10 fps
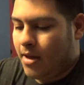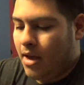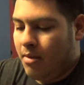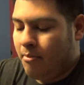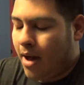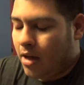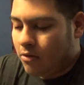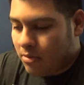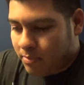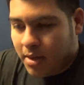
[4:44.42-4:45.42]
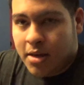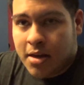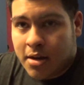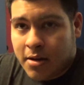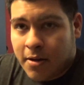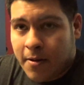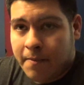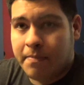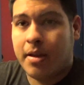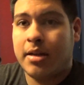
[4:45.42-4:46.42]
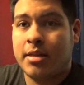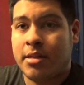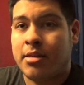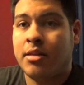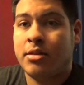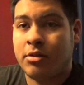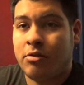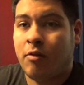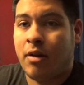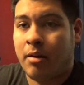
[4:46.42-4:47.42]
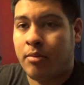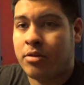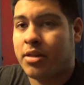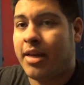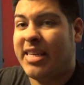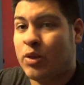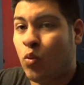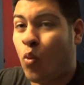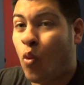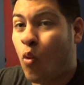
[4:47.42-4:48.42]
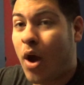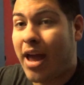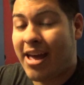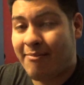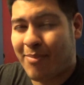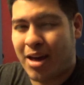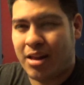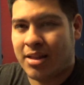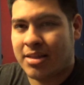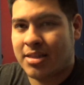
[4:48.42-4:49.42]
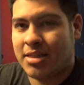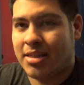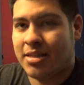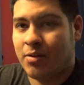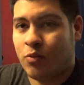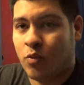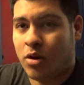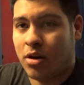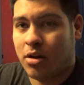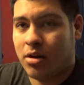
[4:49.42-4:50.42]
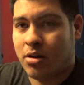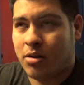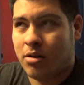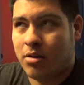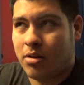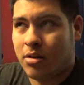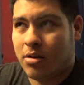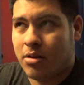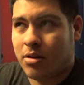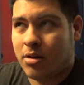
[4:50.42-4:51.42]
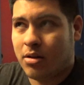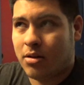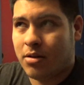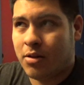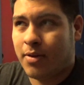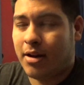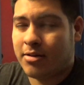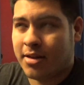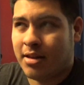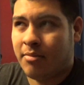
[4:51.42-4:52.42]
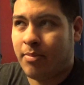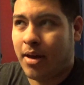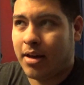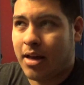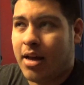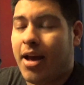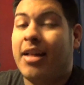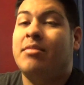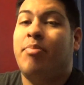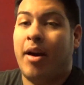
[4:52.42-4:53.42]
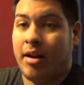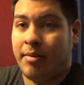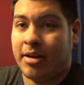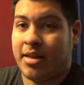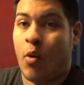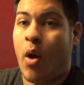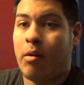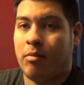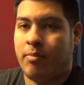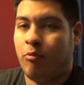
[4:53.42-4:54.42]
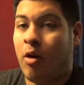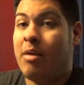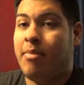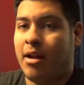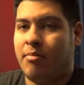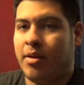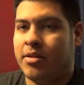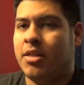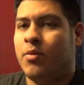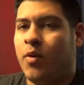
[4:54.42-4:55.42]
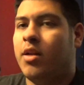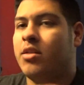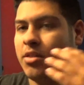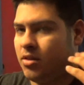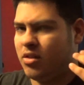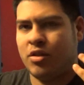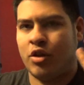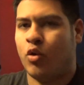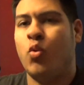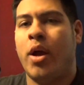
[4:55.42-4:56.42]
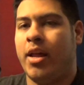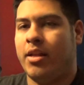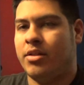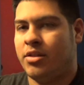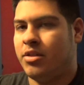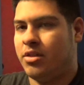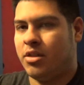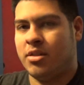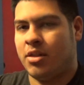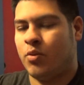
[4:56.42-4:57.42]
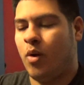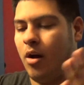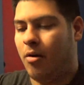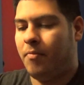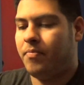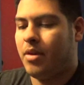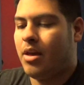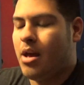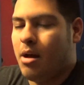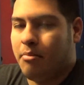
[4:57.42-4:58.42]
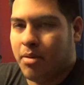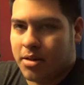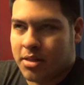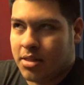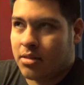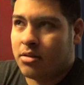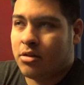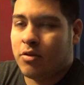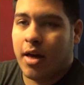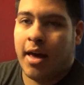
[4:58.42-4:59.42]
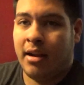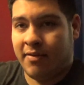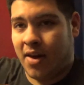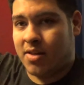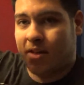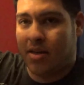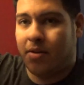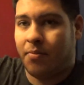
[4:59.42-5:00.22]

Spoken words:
in my own opinion, season 2 of Rebels is way better than season 1. You know what? I'll take that back. It's better. I'm not gonna say way better, because season 1 is great. Just as well. But season 2 elevates it.